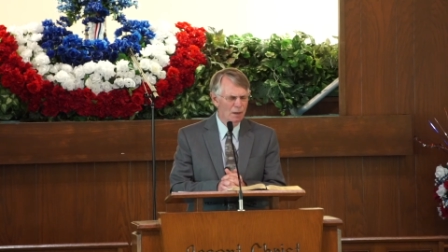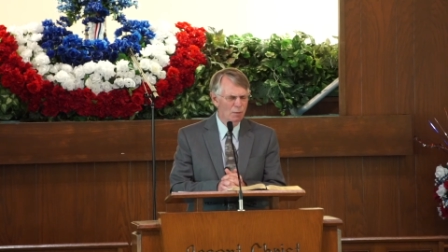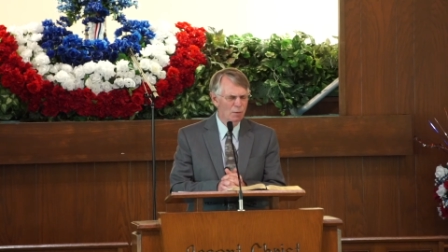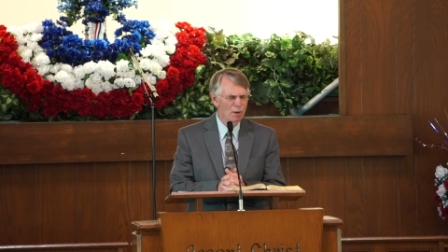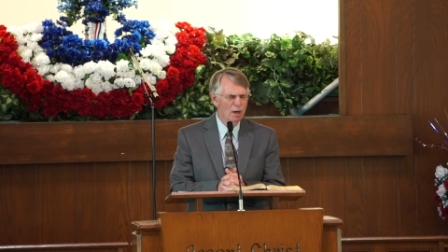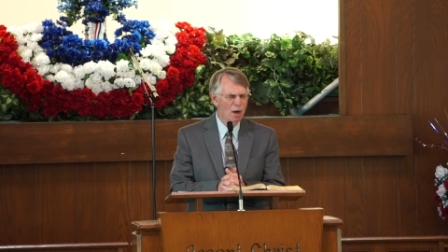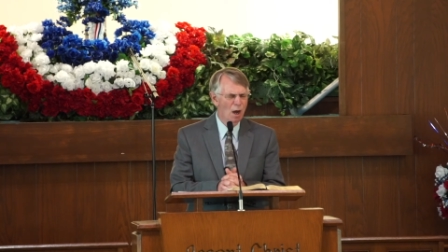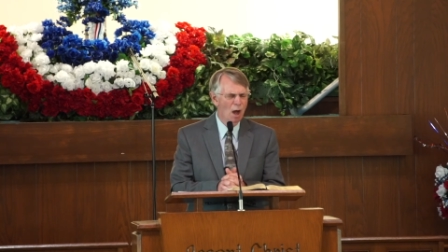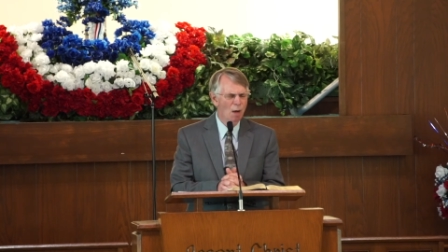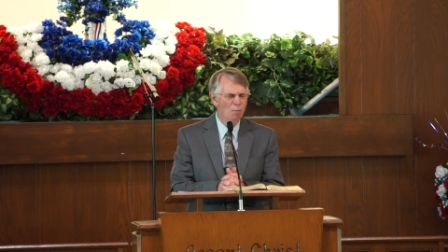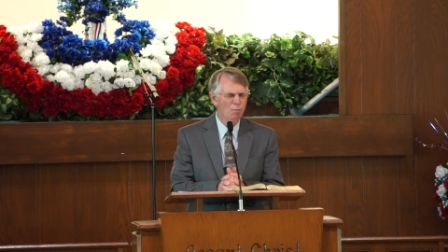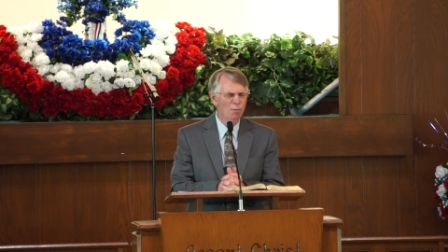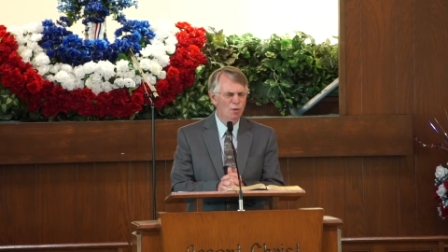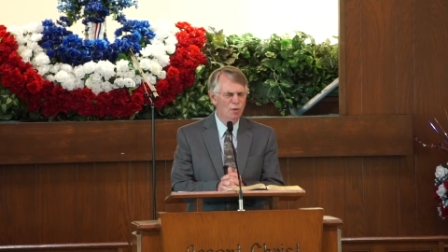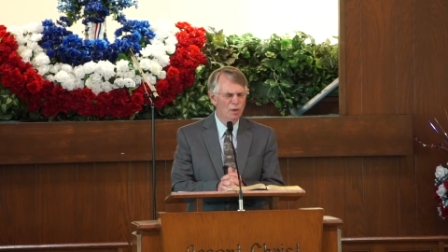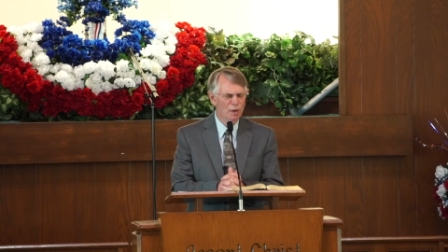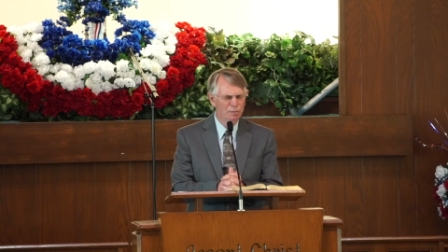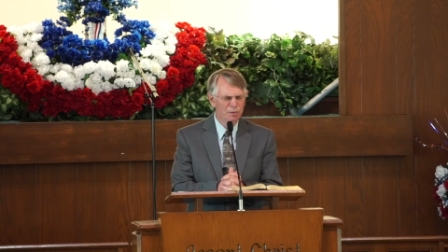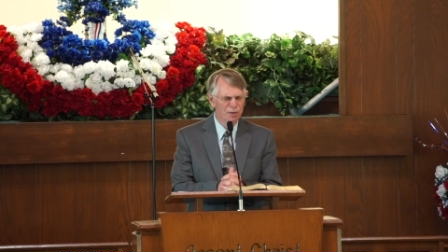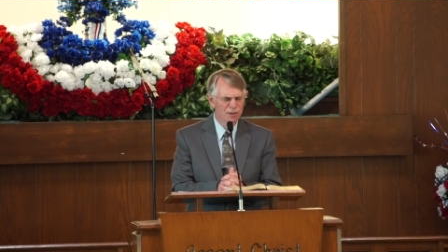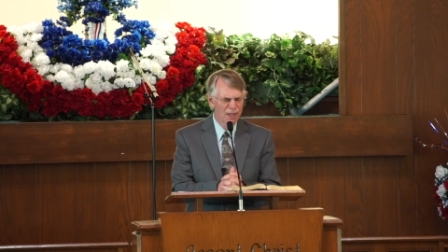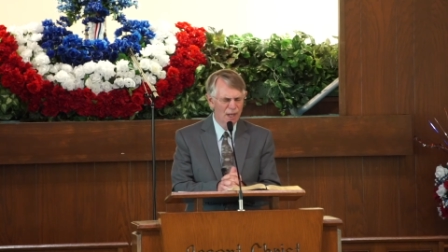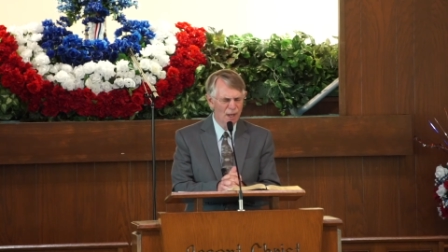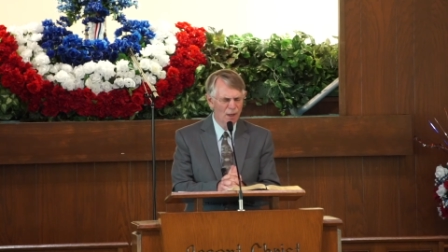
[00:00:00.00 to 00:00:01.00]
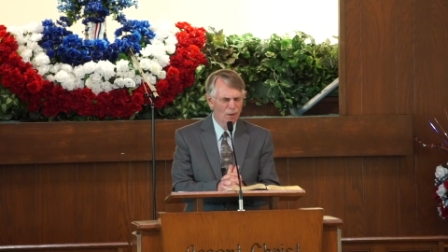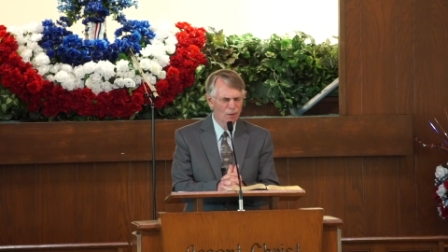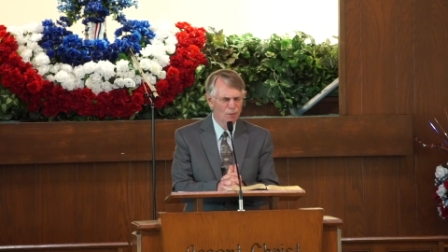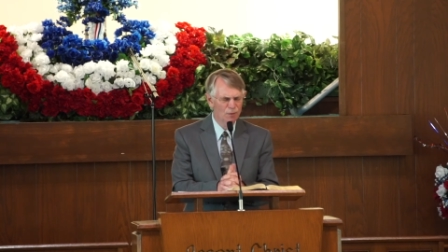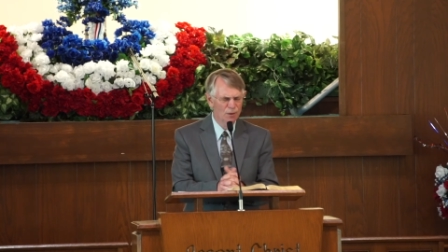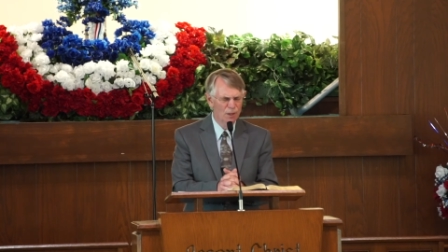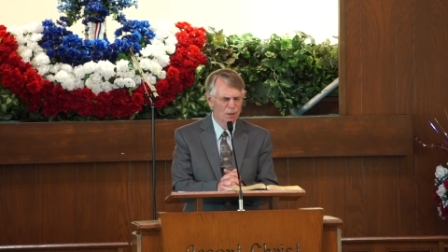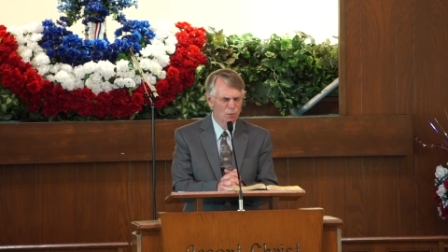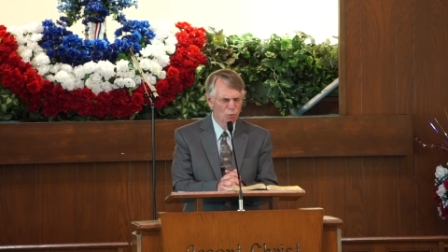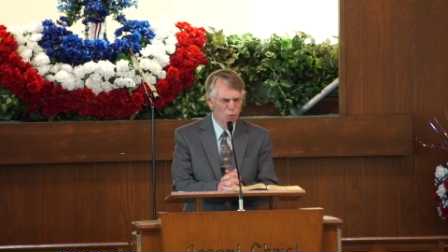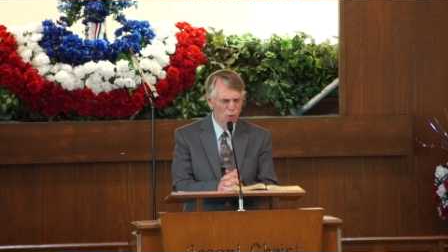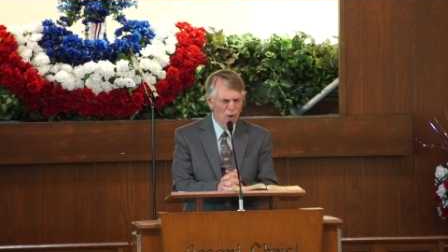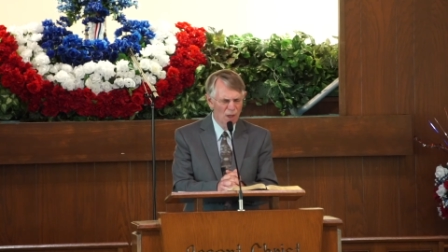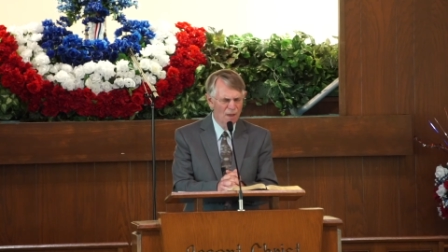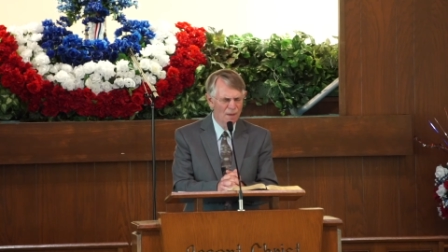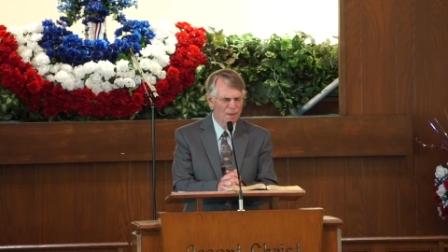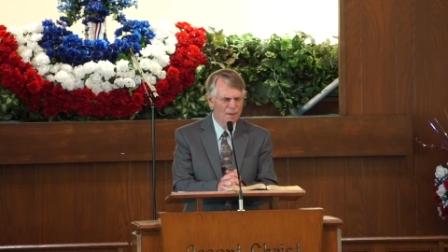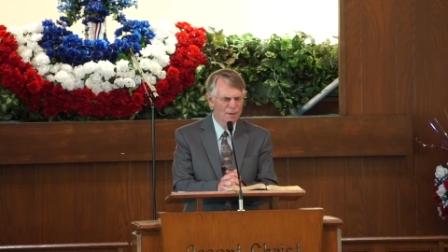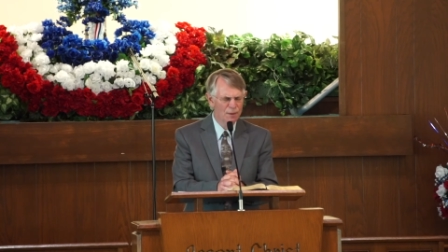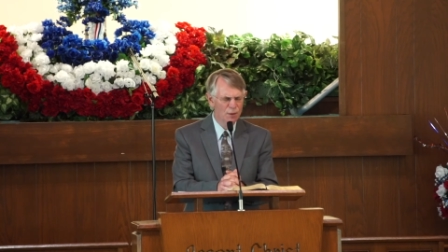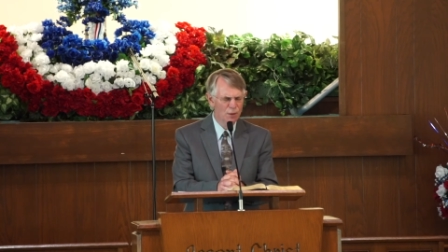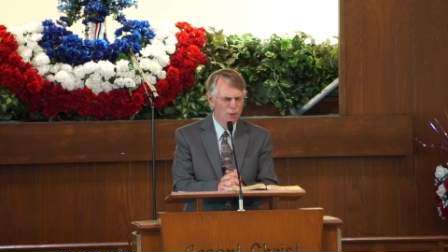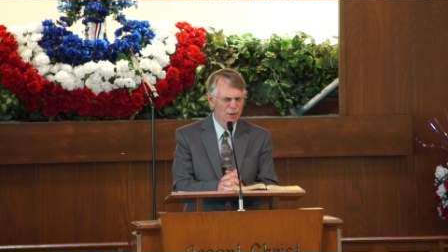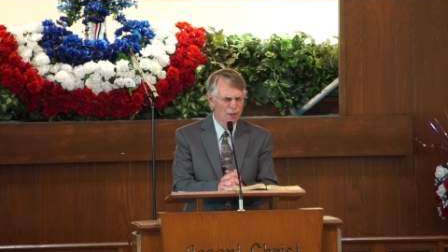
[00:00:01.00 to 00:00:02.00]
would humble themselves and
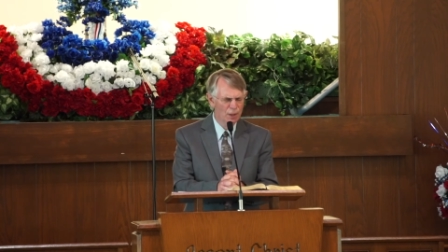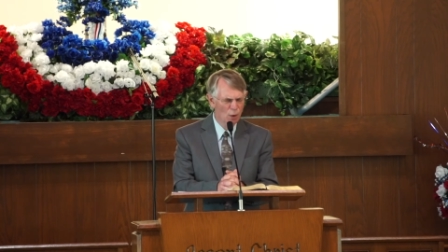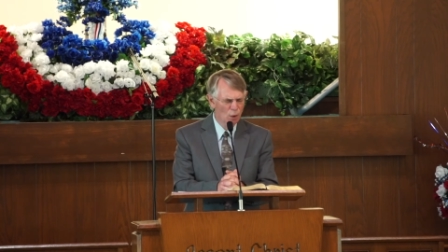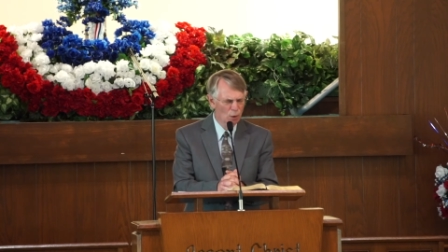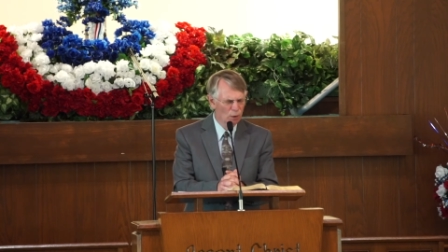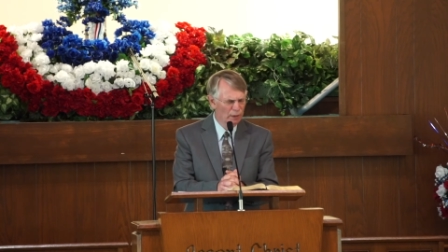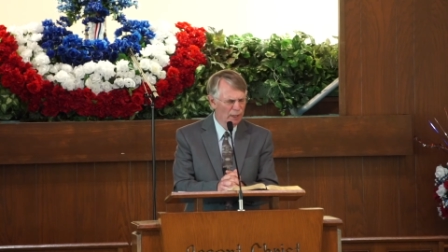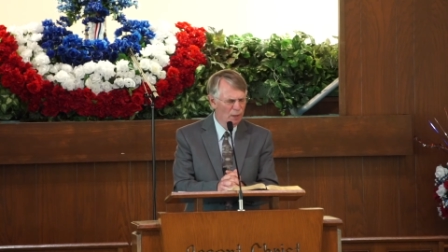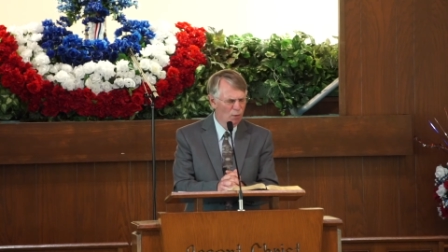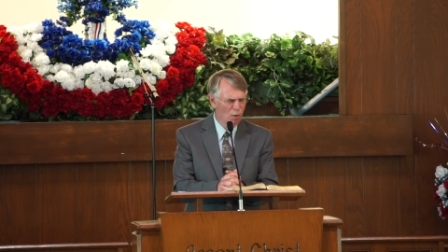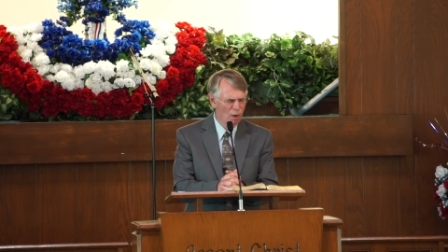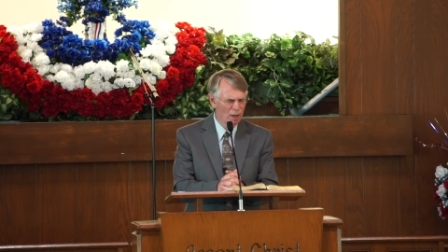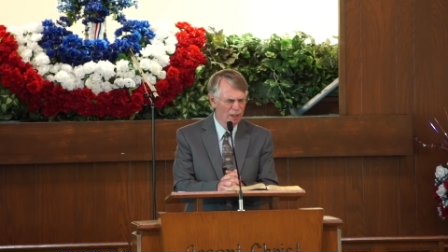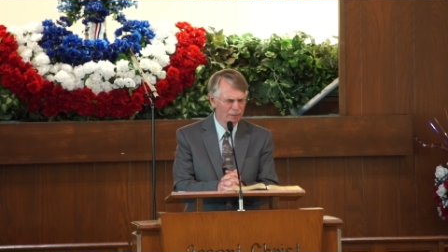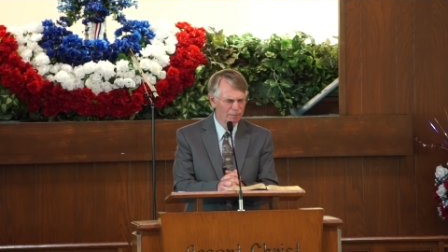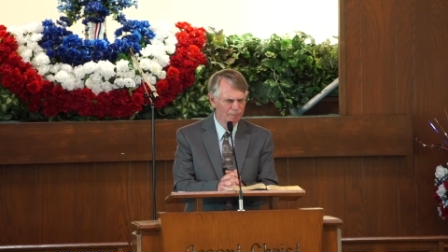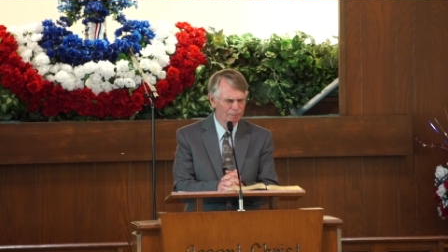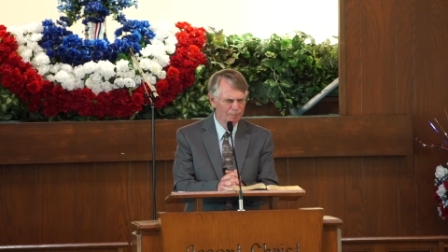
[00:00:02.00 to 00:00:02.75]
run to the only one